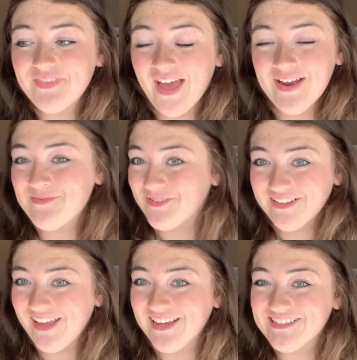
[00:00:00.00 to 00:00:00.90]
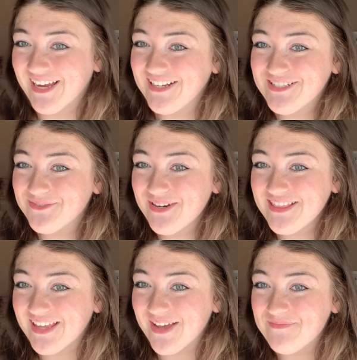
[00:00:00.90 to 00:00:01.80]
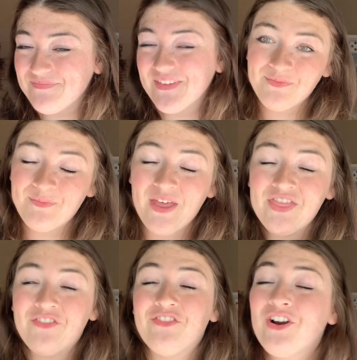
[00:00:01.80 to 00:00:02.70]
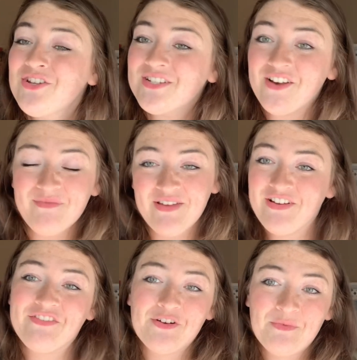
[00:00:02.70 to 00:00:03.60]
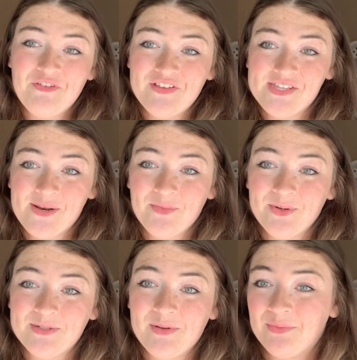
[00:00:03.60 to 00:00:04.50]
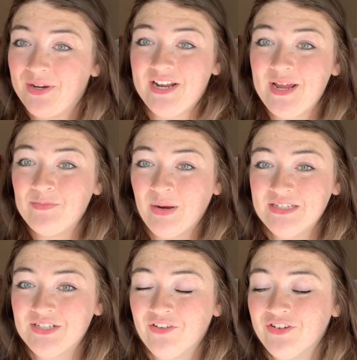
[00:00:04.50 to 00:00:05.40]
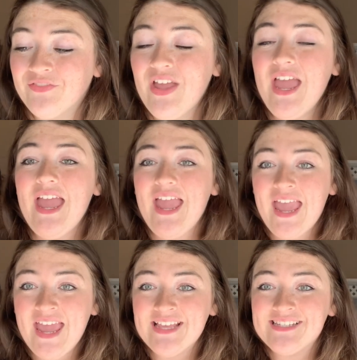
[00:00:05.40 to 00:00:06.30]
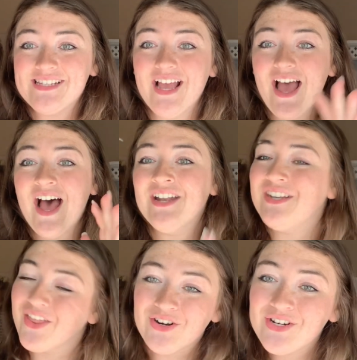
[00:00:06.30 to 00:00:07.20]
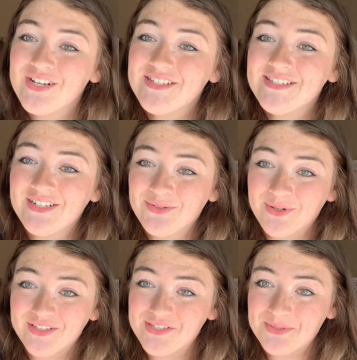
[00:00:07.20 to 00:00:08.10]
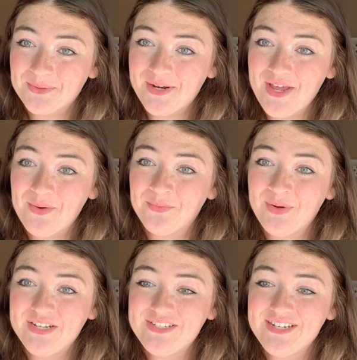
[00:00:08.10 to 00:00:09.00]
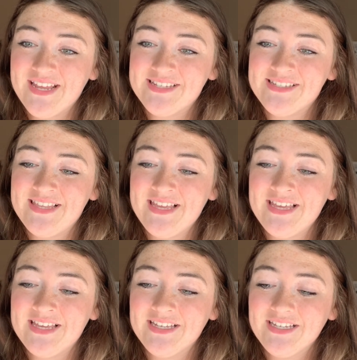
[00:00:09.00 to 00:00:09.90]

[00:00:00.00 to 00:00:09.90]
I'm really excited to read them. The first of my favorite movies that I'm going to be reading based off of is another Cinderella story, which is the